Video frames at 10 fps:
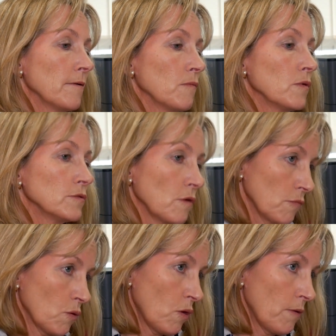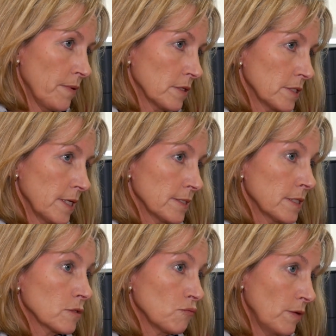will not require a blood test,
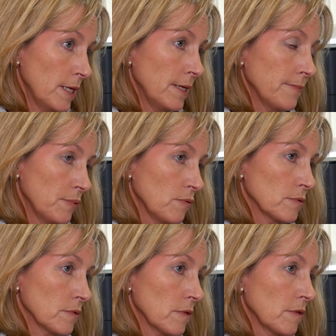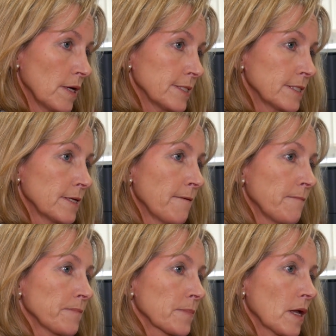it's really important that
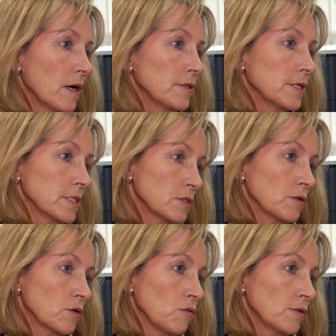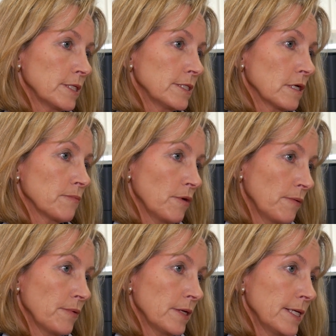this is recorded
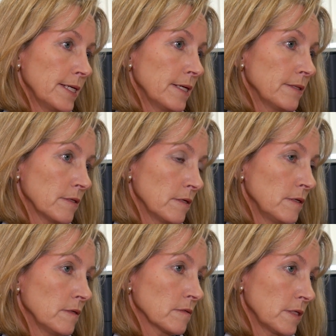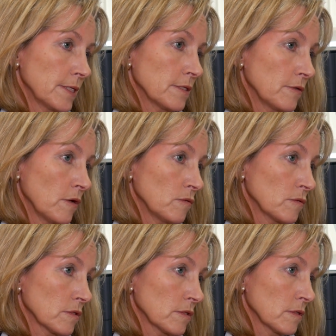appropriately in the clinical
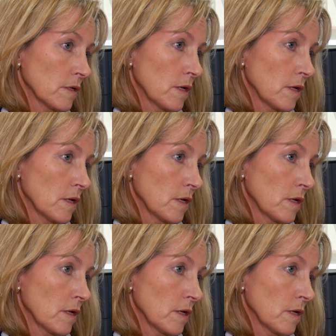notes.